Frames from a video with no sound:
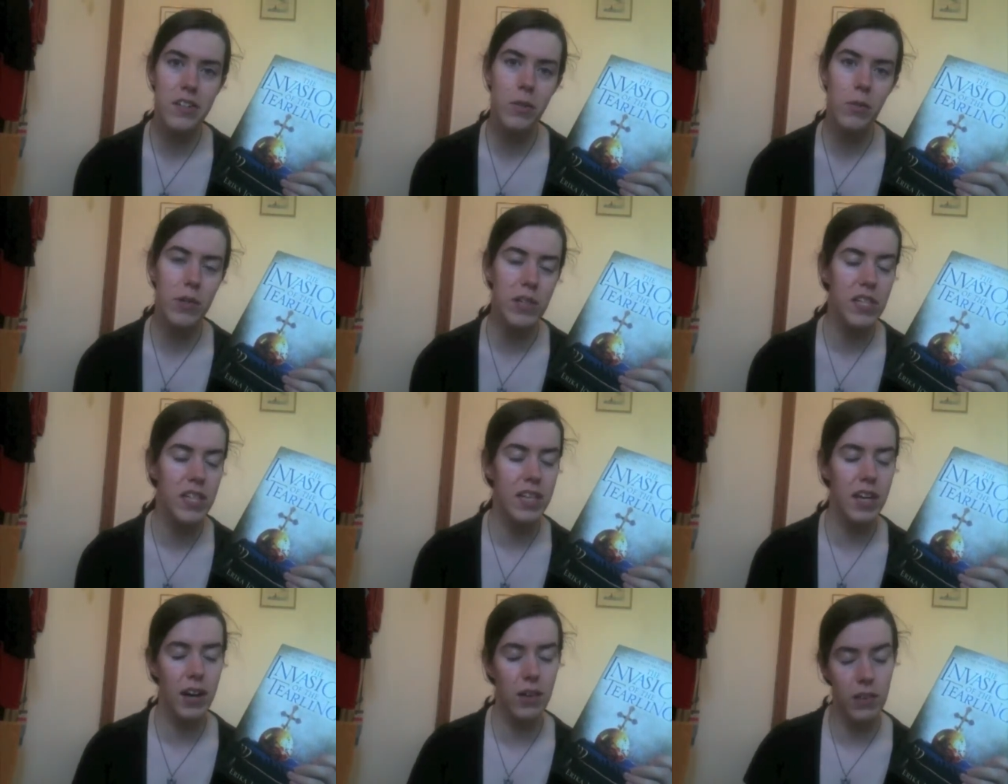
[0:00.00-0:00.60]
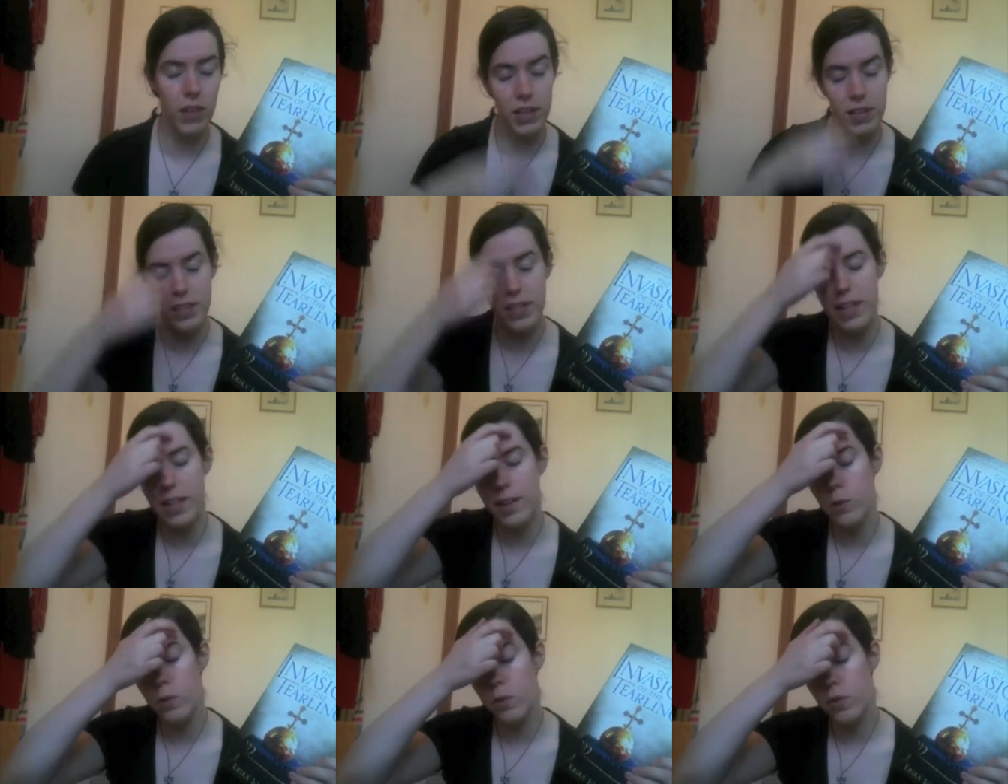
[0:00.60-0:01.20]
and we see how they're
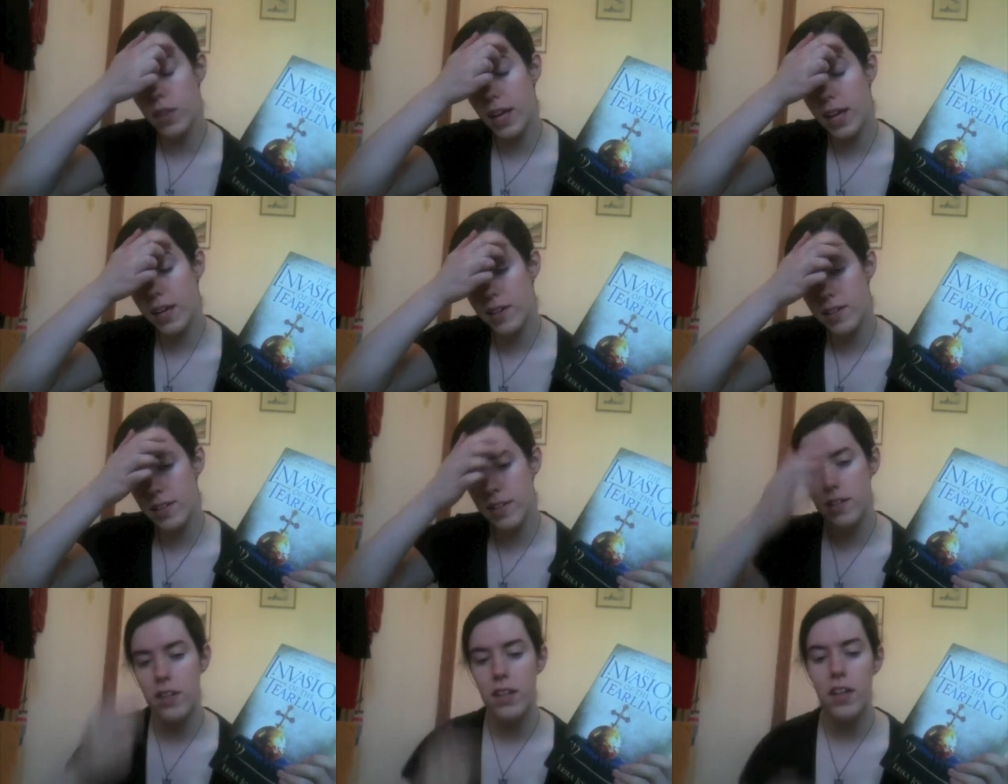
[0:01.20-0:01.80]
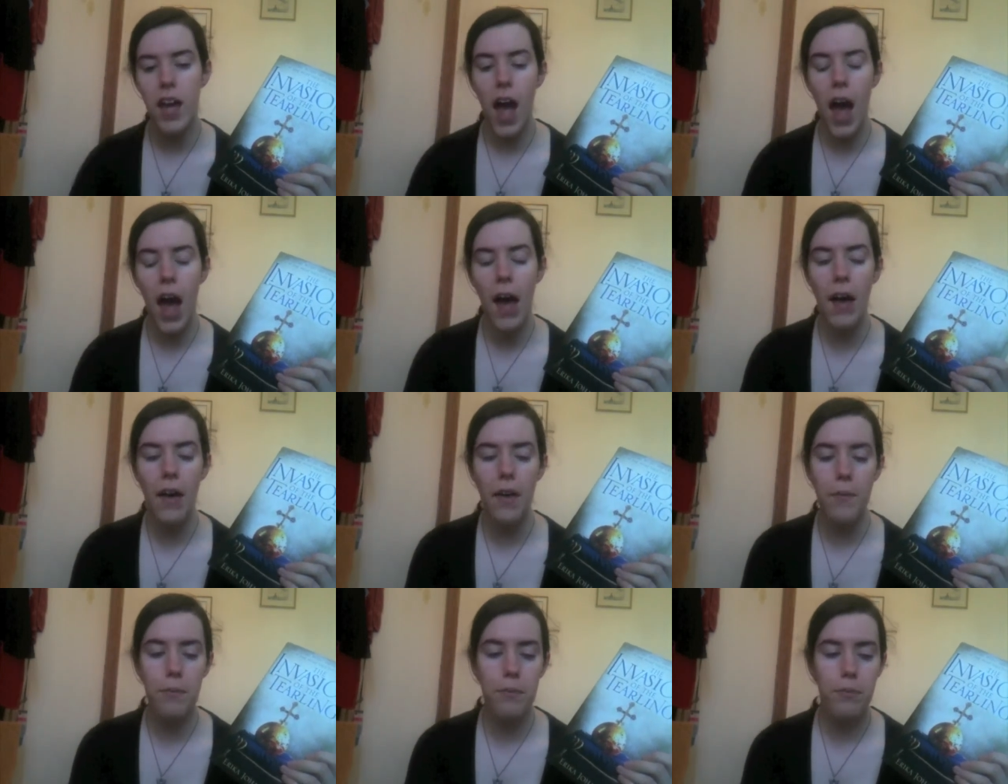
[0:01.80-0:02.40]
dealing with that.
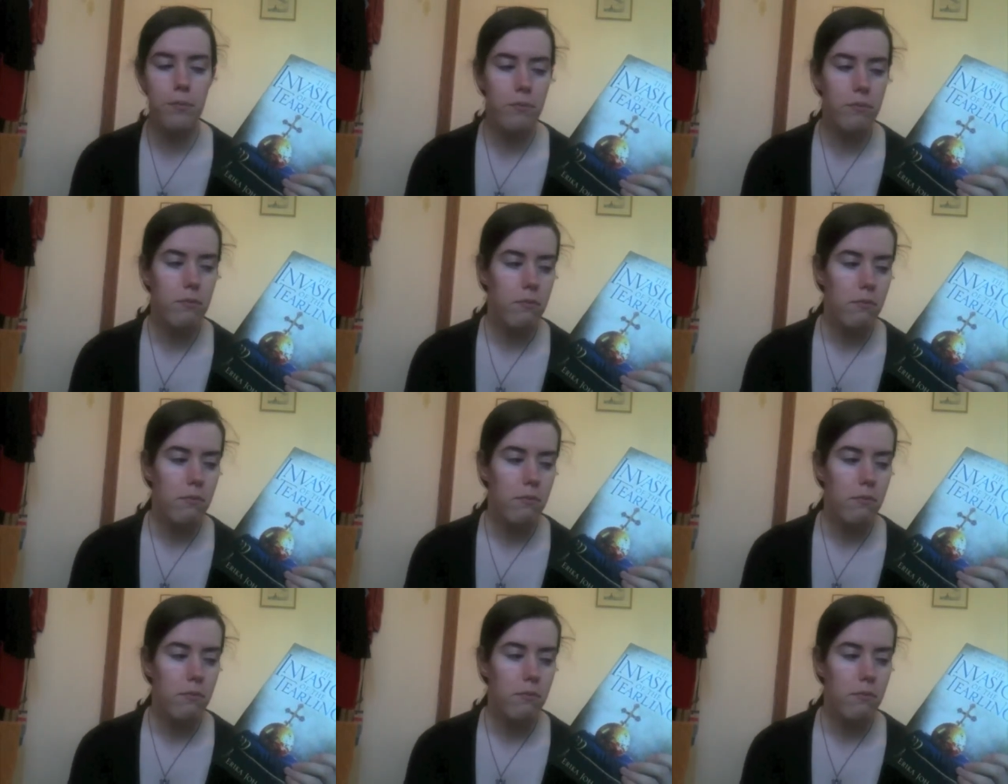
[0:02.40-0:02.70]
Um,